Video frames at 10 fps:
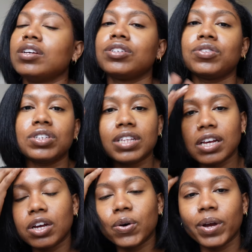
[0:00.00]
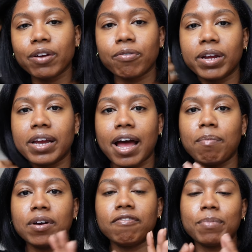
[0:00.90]
So just like a quick
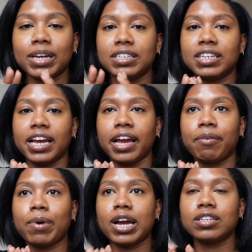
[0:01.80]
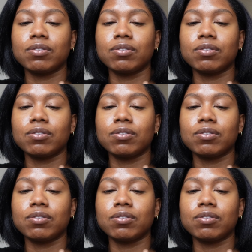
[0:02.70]
recap of my day, right?